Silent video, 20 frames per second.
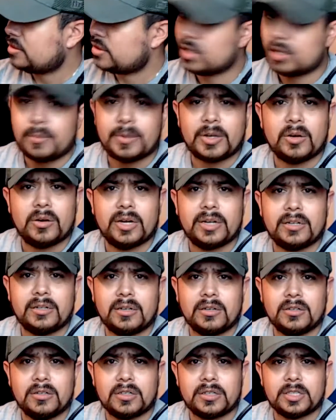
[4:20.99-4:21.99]
let me go ahead and
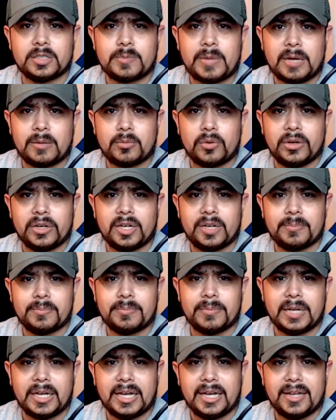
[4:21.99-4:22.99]
hook this bad boy up,
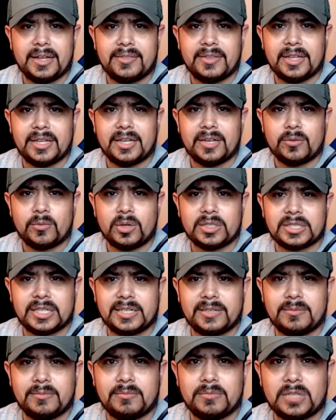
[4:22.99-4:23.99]
and then once
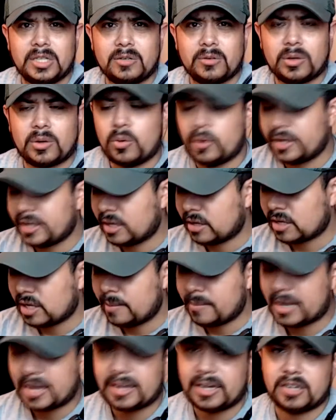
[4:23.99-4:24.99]
I'm done recording, I'll come
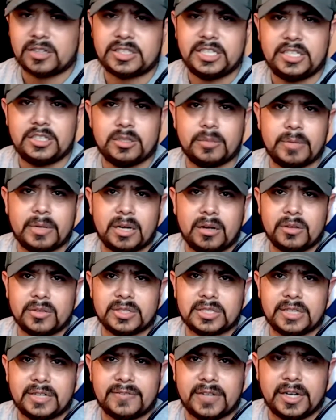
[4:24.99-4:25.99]
back and I'll teach you about all the
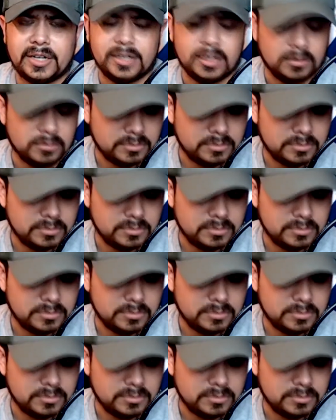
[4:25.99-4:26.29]
stuff that I know.